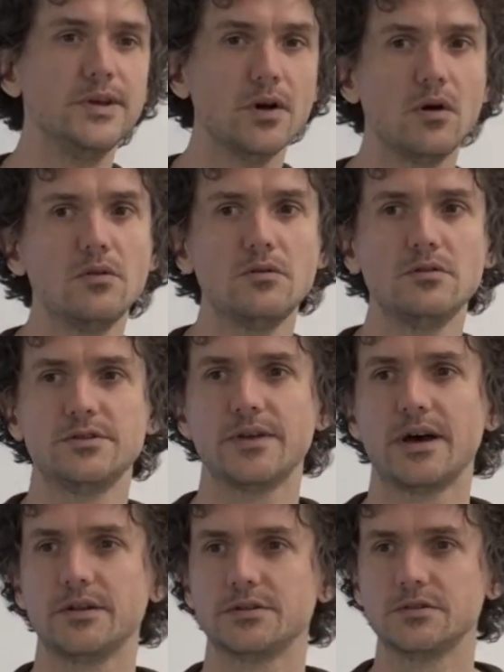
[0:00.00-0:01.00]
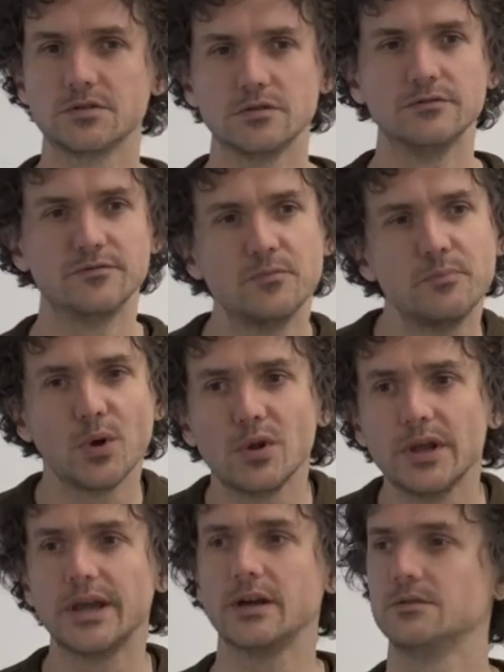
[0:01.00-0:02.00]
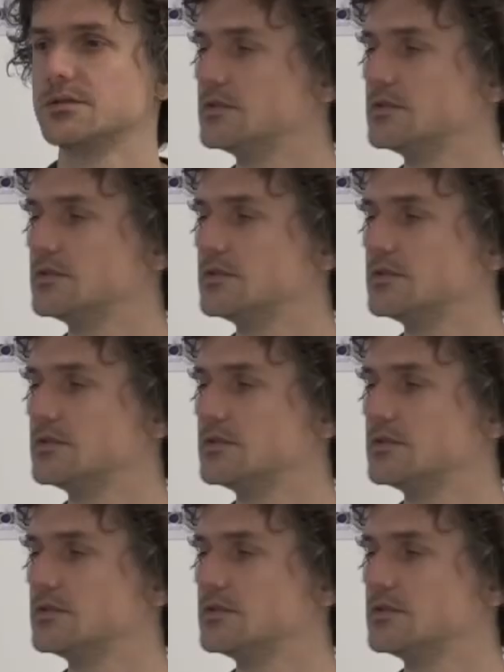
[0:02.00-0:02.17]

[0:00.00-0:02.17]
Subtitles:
beyond that to sort of pulling out